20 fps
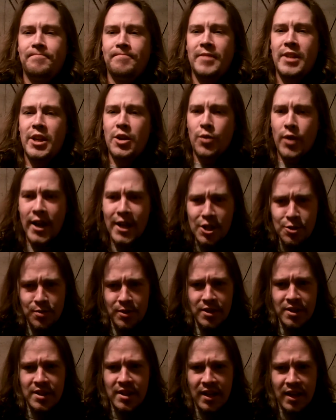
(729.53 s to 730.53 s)
The
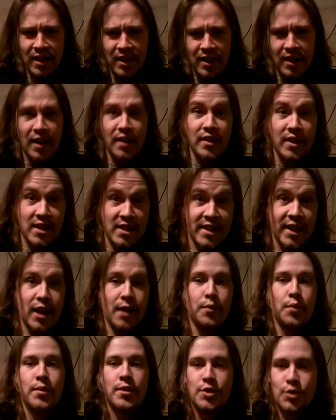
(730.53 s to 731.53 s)
arrangement on this
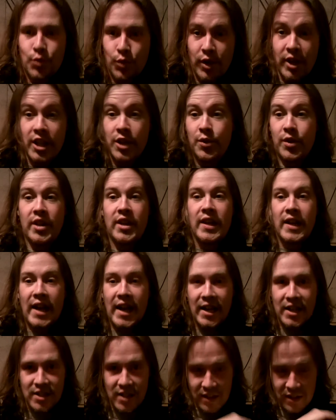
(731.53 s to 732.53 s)
album is really, really nice.